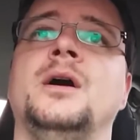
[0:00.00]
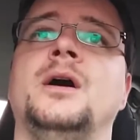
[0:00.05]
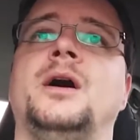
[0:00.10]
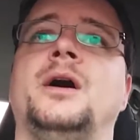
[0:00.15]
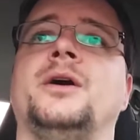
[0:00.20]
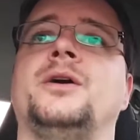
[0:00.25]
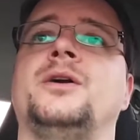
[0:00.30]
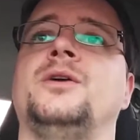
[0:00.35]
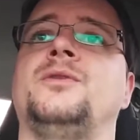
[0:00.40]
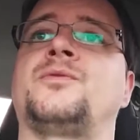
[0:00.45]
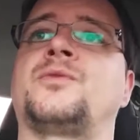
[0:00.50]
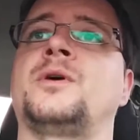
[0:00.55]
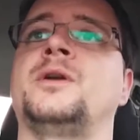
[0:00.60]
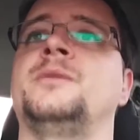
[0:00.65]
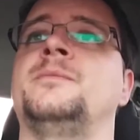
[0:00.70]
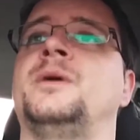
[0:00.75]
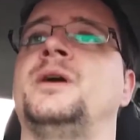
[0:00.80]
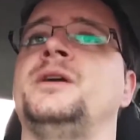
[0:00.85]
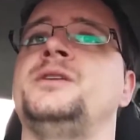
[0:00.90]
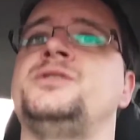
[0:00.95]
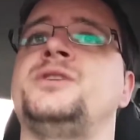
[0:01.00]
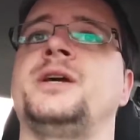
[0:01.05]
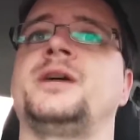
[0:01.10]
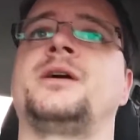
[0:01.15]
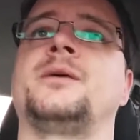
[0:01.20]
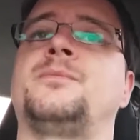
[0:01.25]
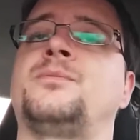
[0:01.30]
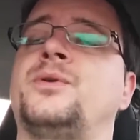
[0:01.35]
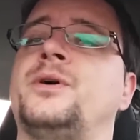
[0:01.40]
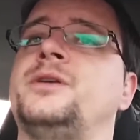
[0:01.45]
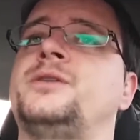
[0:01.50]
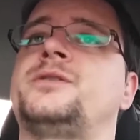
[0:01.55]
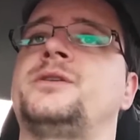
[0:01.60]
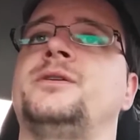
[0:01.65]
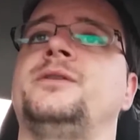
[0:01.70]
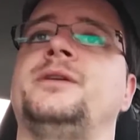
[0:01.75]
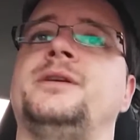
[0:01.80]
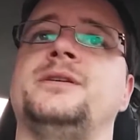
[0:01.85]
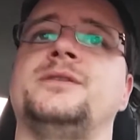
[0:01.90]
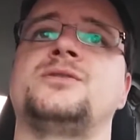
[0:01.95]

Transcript: a good friend of mine, Jacob Pritchard.